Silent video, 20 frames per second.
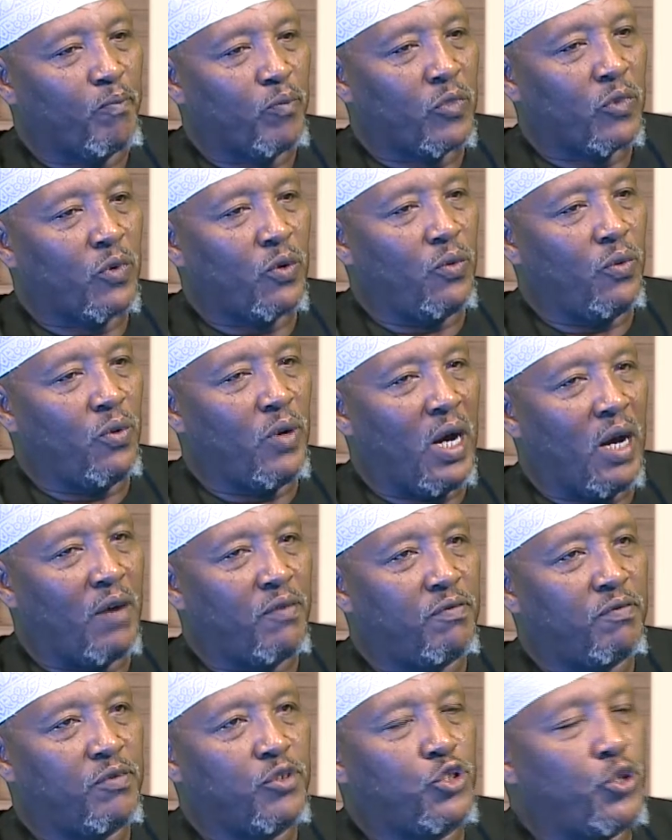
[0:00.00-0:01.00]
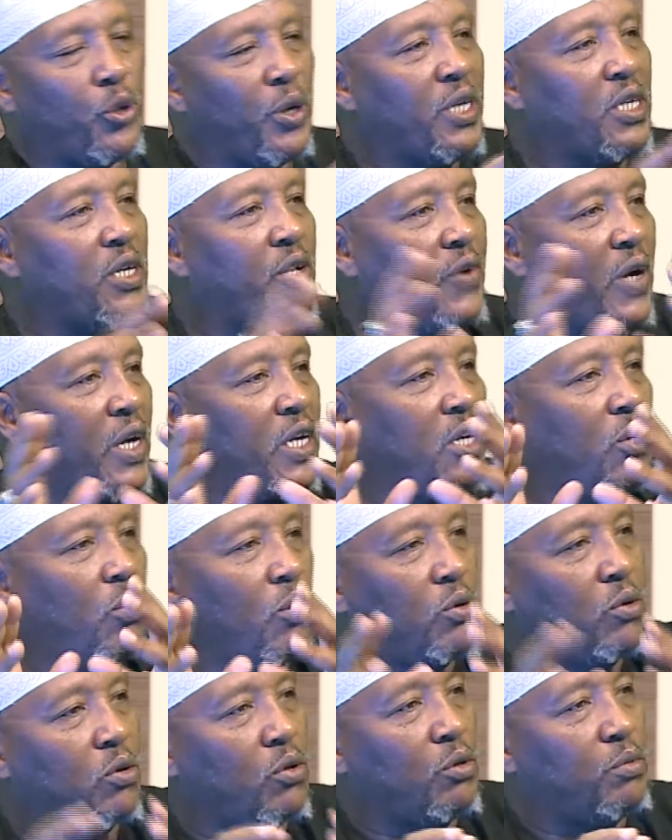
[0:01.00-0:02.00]
who have joined radical
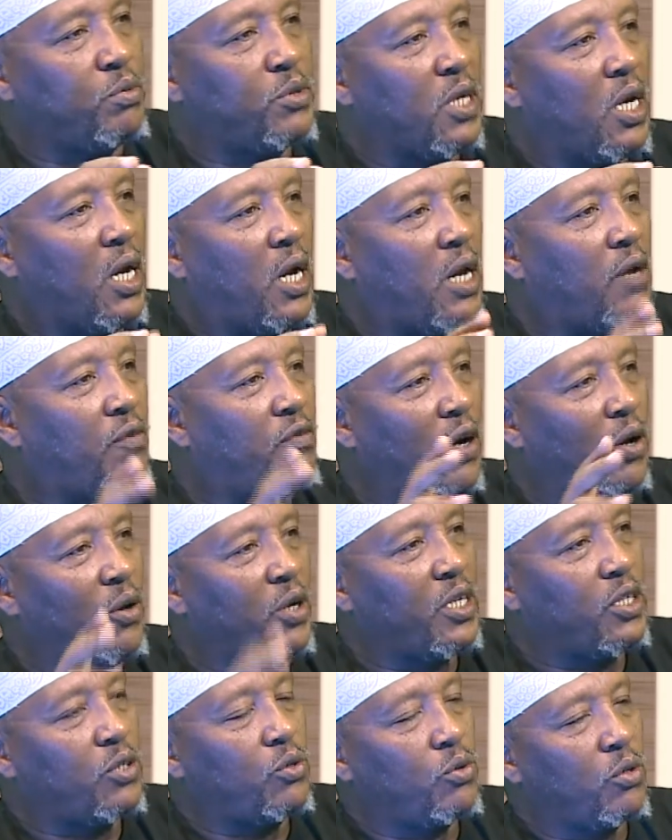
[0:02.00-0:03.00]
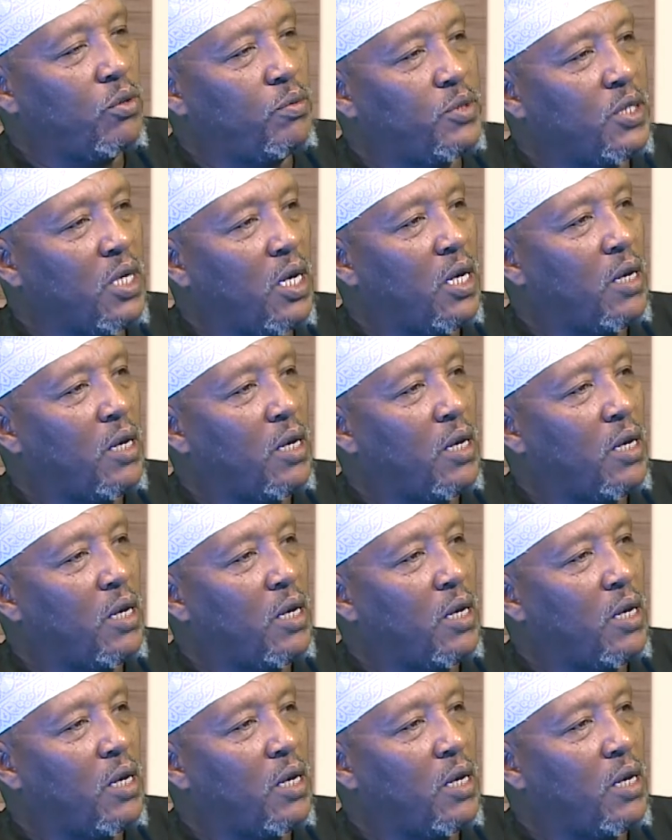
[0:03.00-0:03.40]
groups and violent groups,